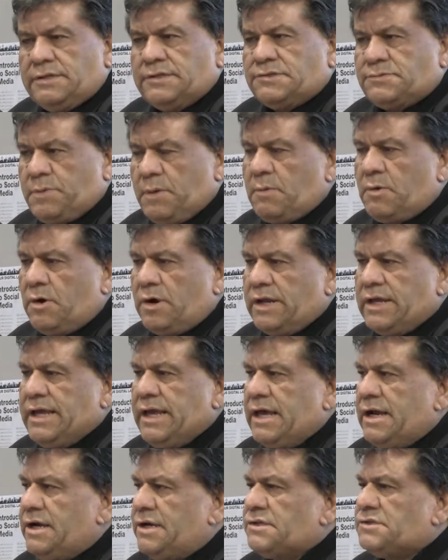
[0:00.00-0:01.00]
The Supreme Court of
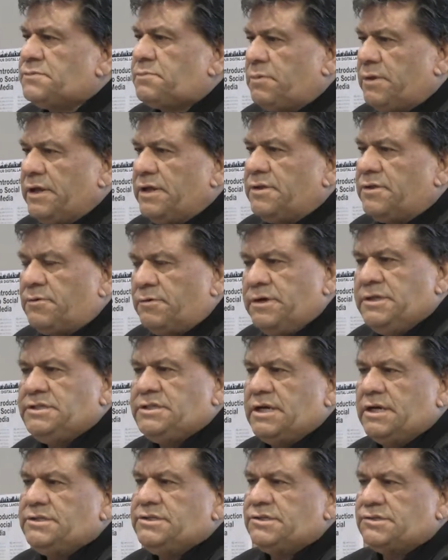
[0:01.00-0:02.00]
Canada split. 3
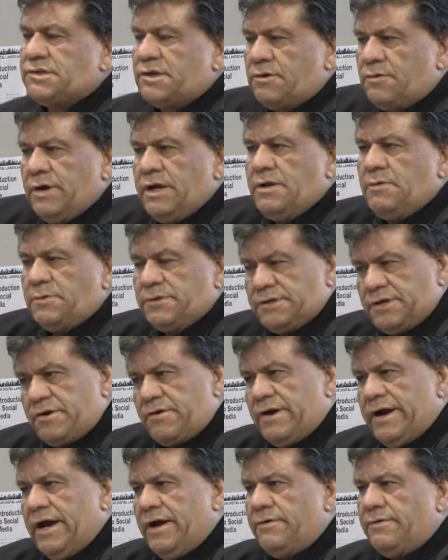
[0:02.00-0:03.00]
judges agreed with the
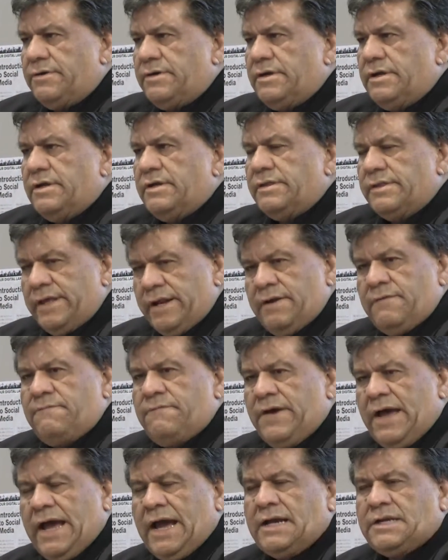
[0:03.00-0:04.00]
Crown that, in
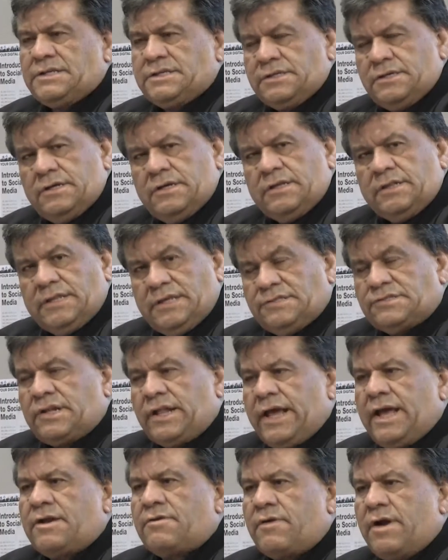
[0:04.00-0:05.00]
fact, these
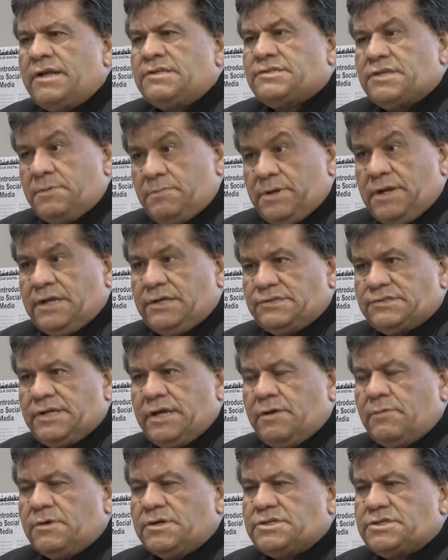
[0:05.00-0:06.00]
land rights had been
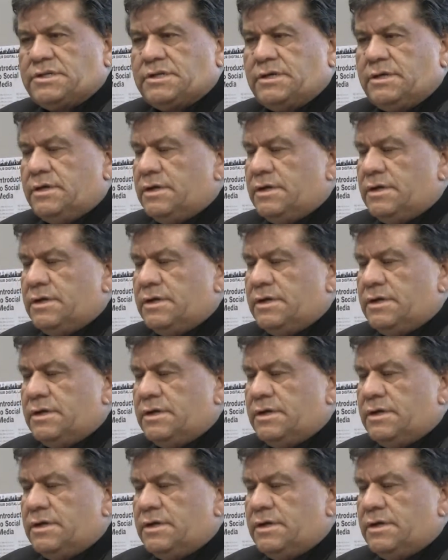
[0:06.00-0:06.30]
extinguished.